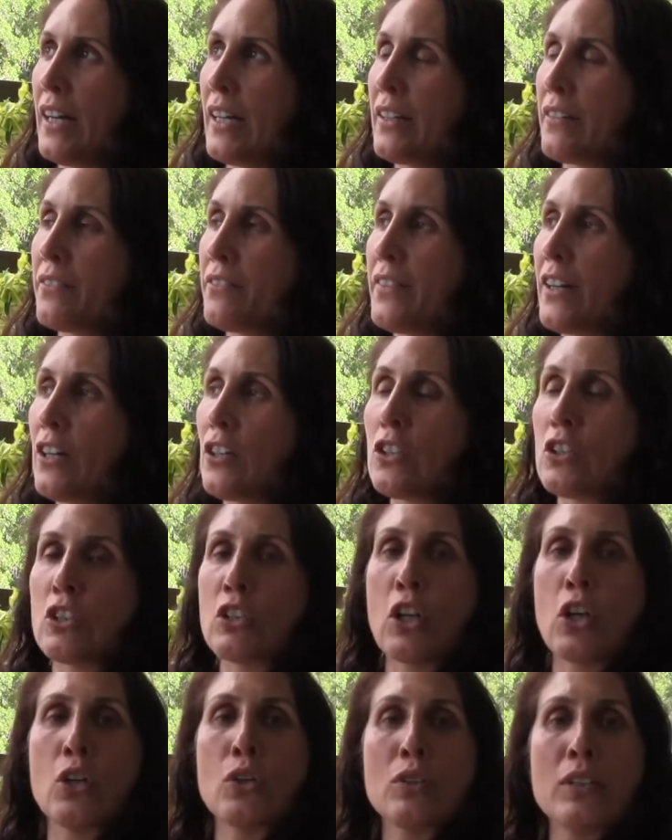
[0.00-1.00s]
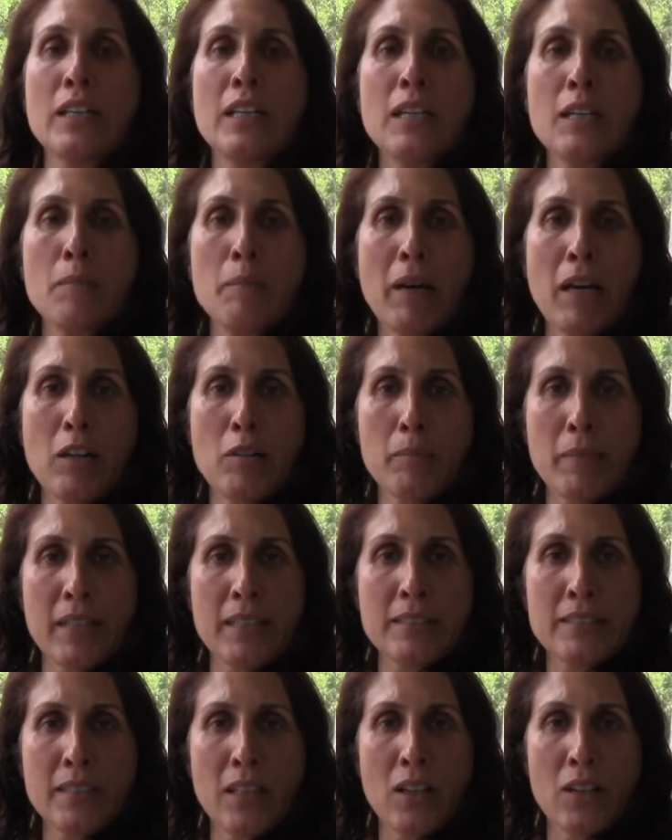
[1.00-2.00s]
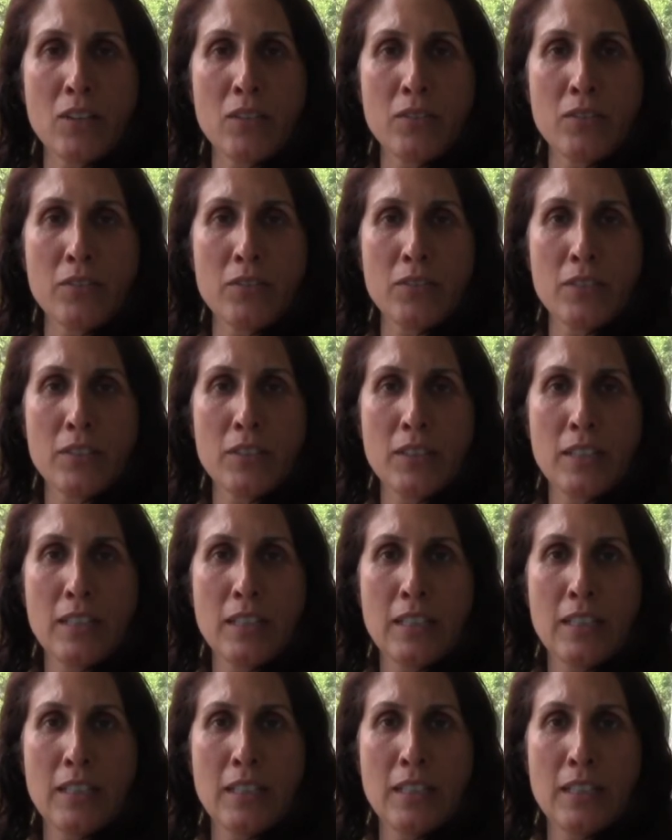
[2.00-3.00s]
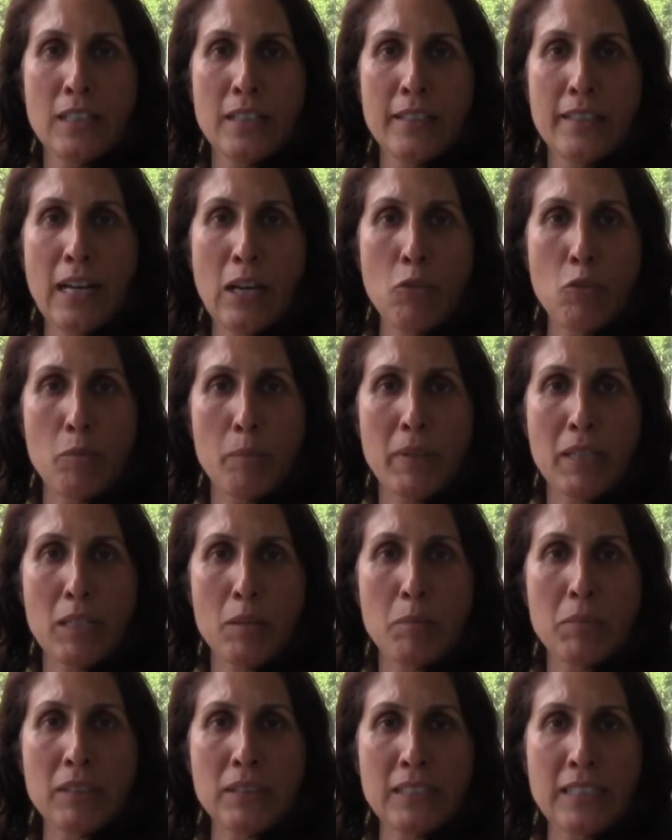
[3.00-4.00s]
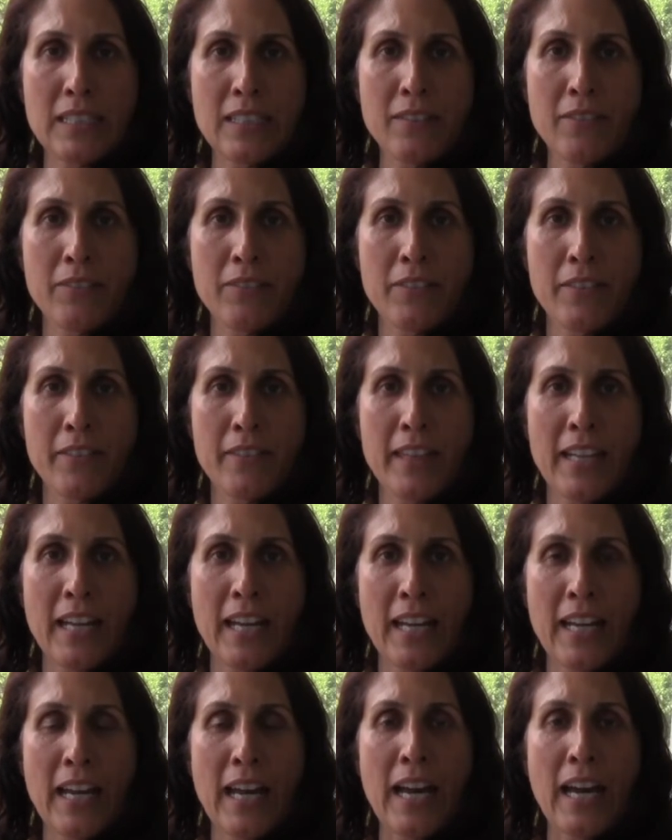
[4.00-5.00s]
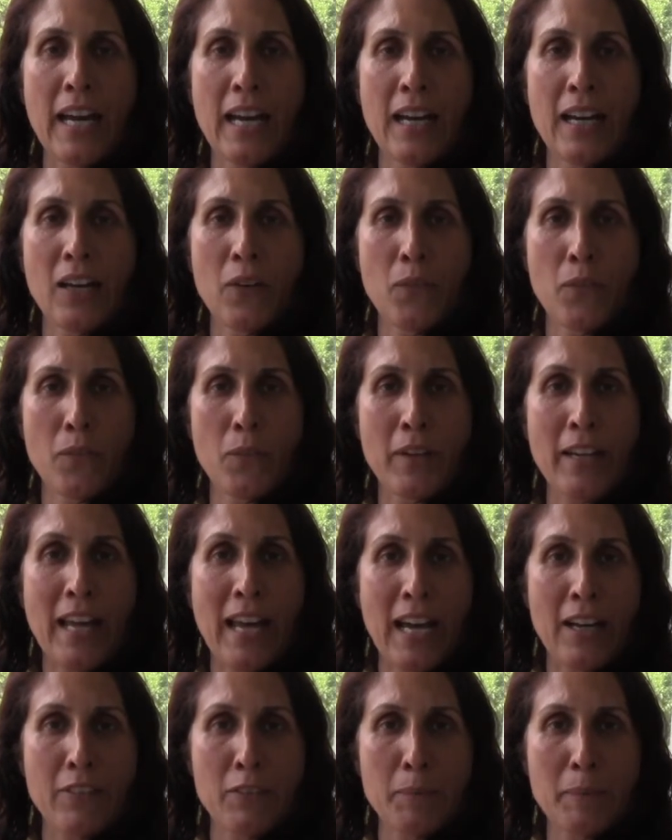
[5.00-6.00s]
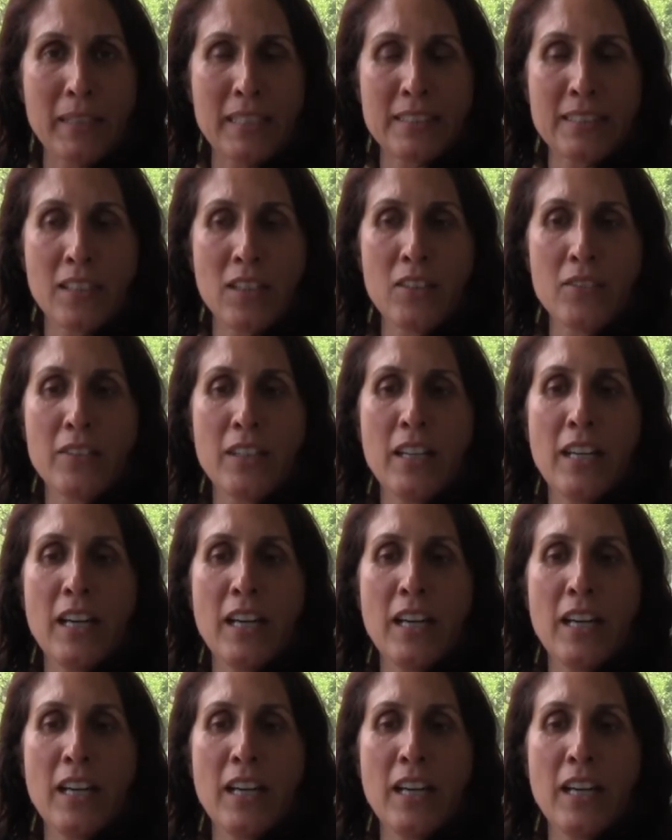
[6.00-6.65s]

felt lowly about myself, that would be a belief that I would have in myself,